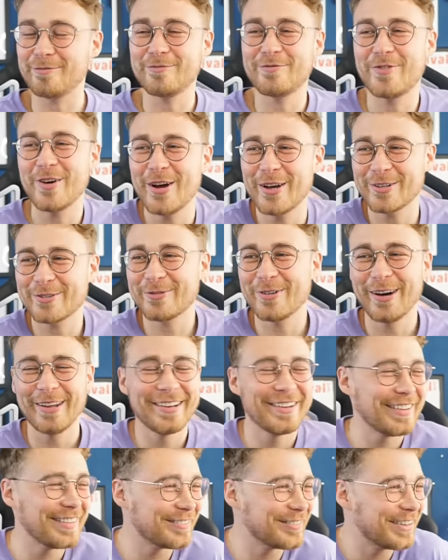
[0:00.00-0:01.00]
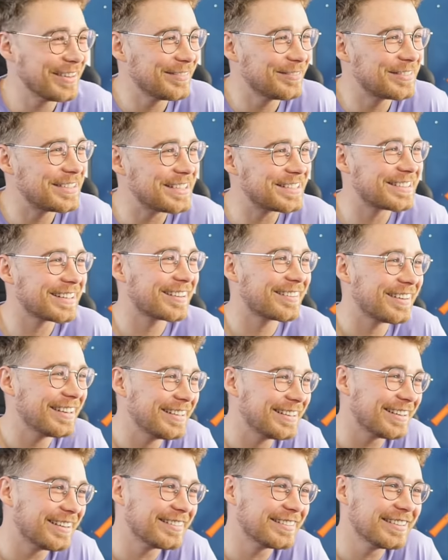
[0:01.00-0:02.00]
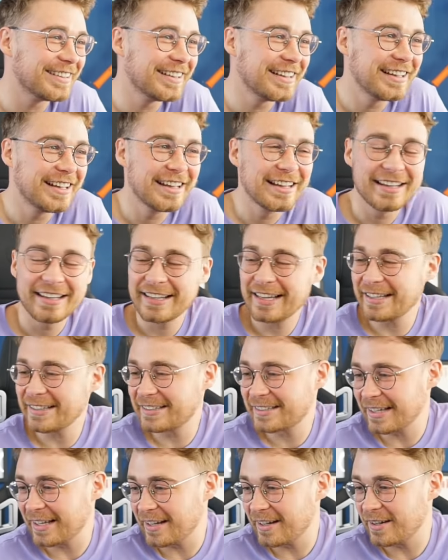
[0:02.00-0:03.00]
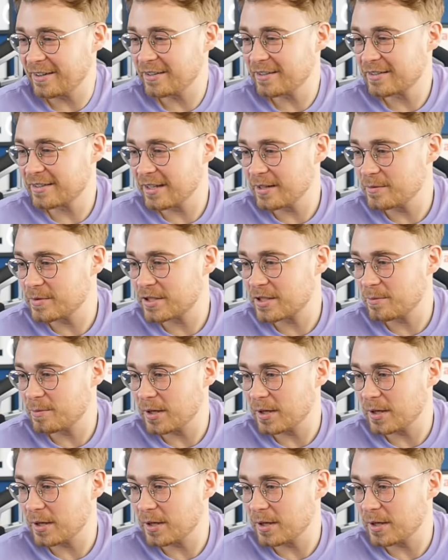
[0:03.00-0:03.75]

First one that we've disagreed on. Cancelo seems to